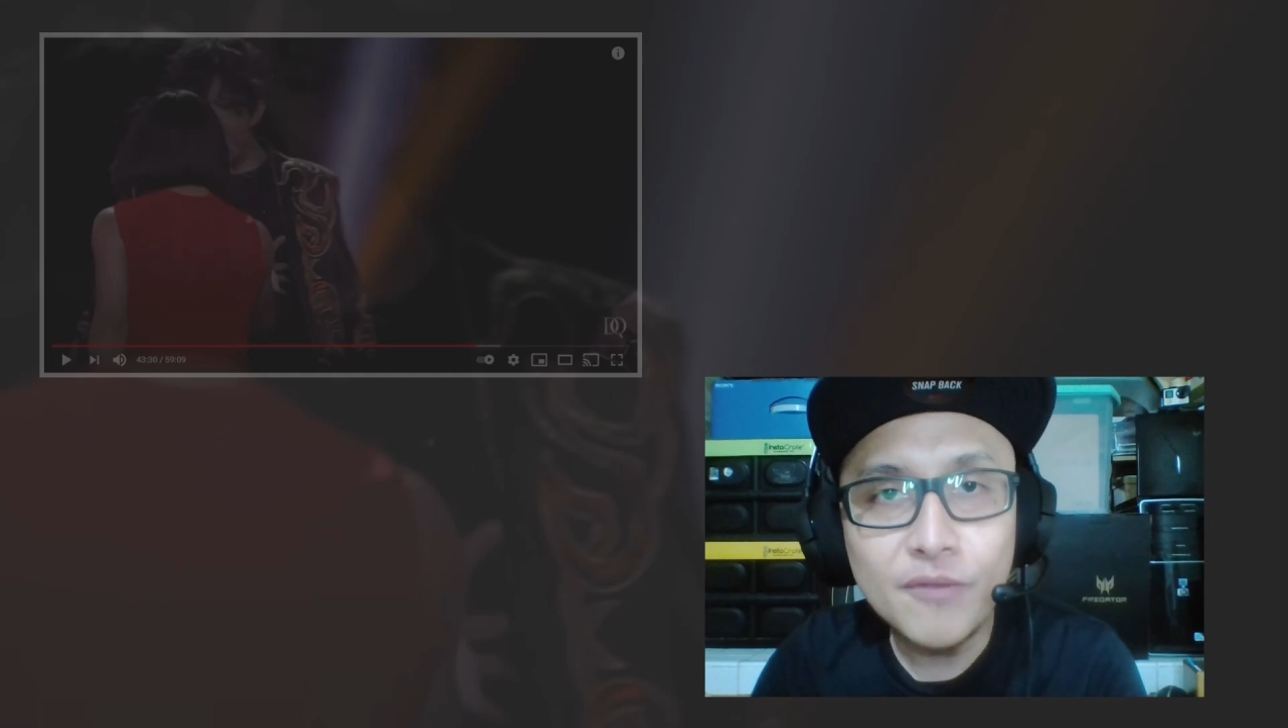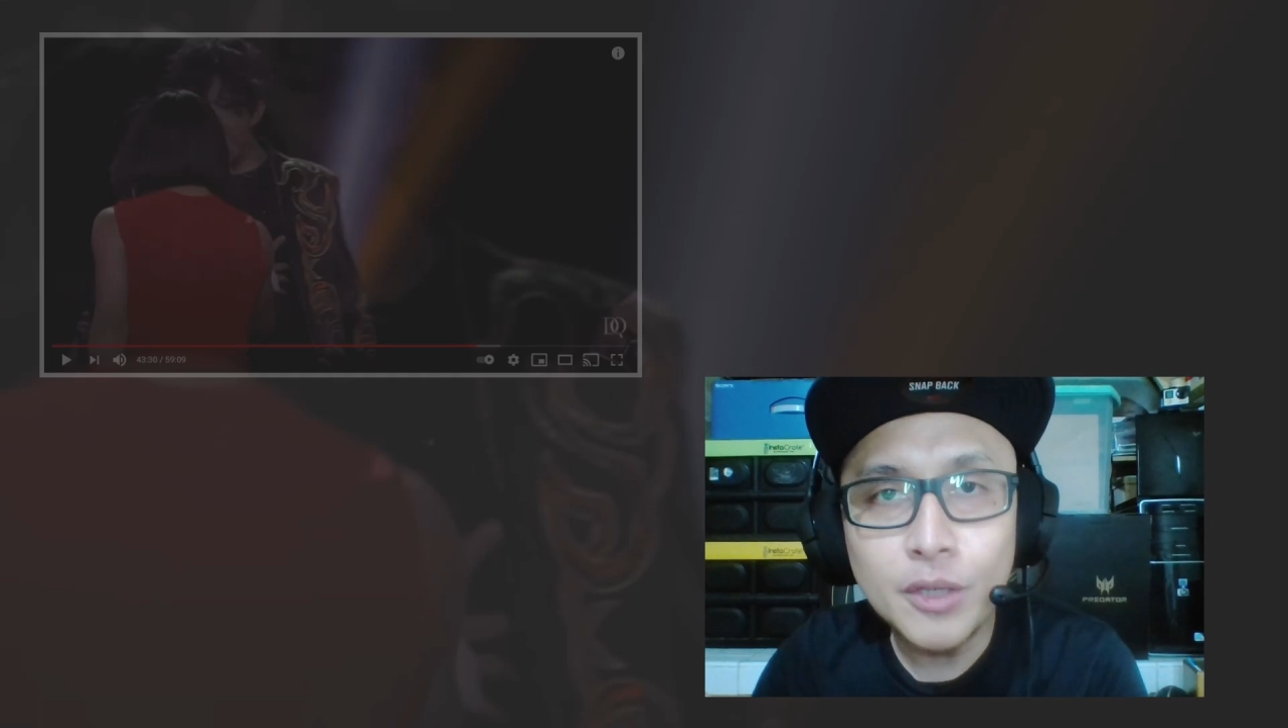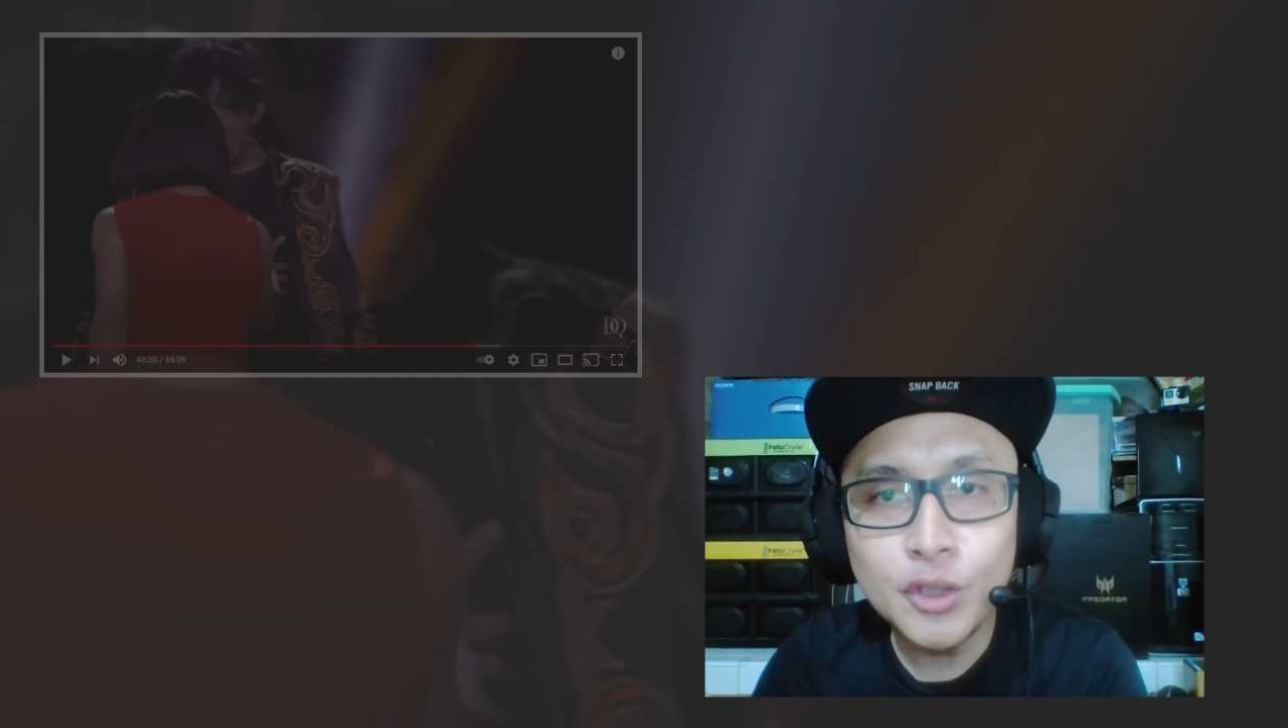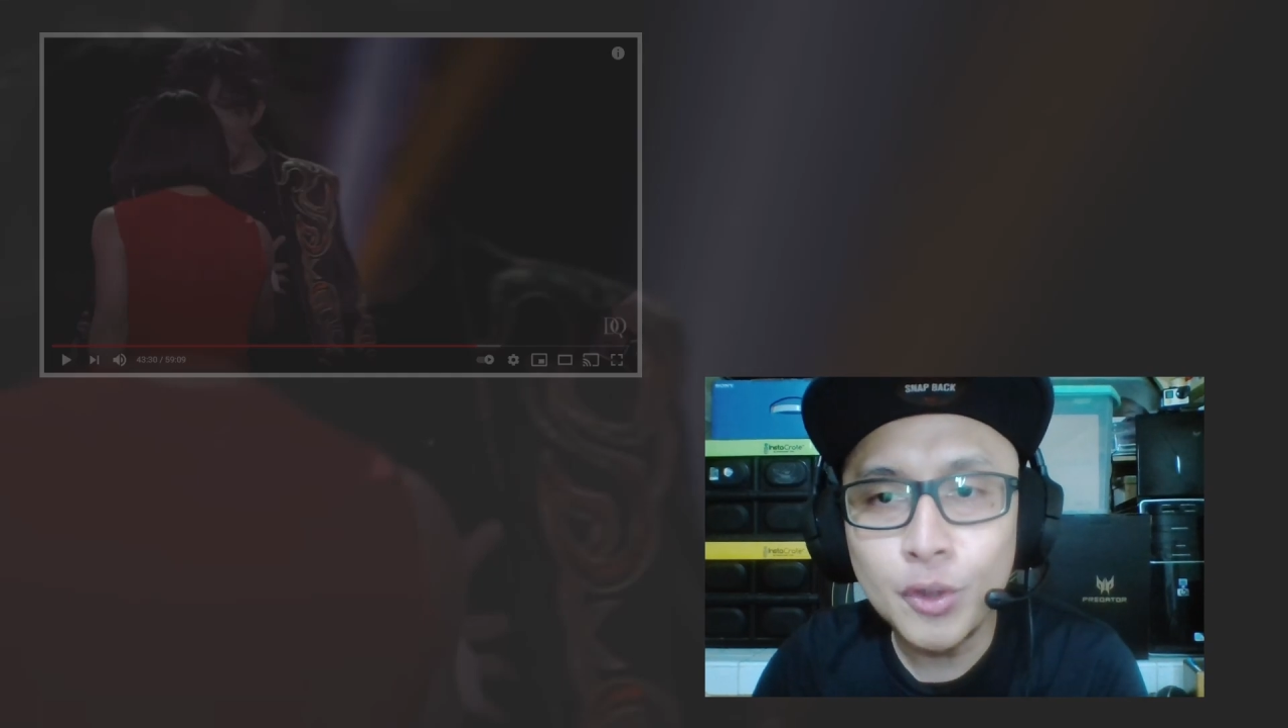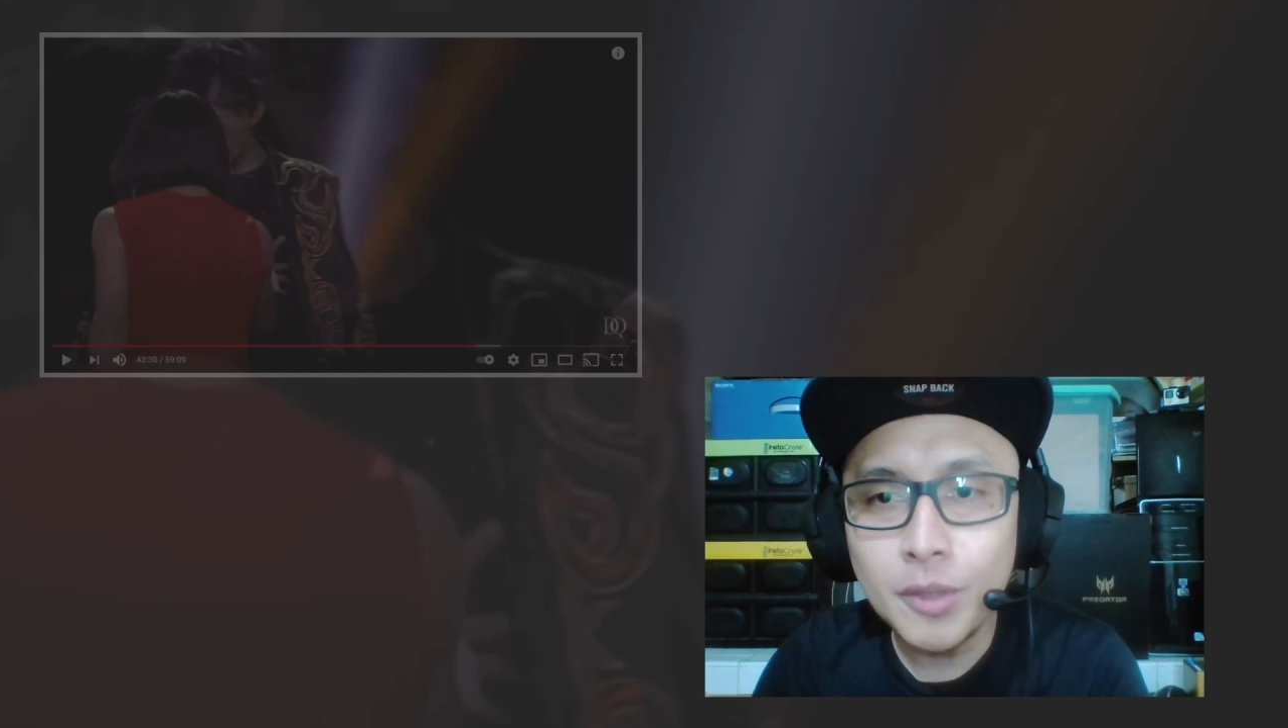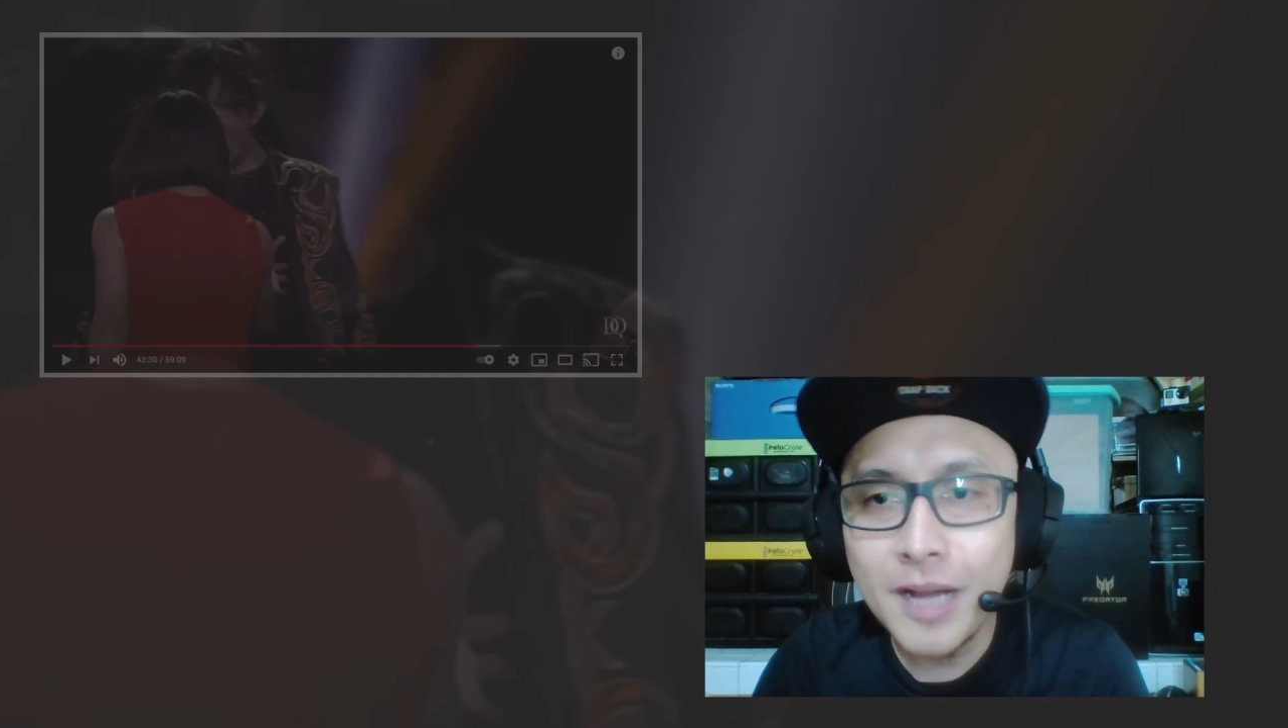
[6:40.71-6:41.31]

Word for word: very sure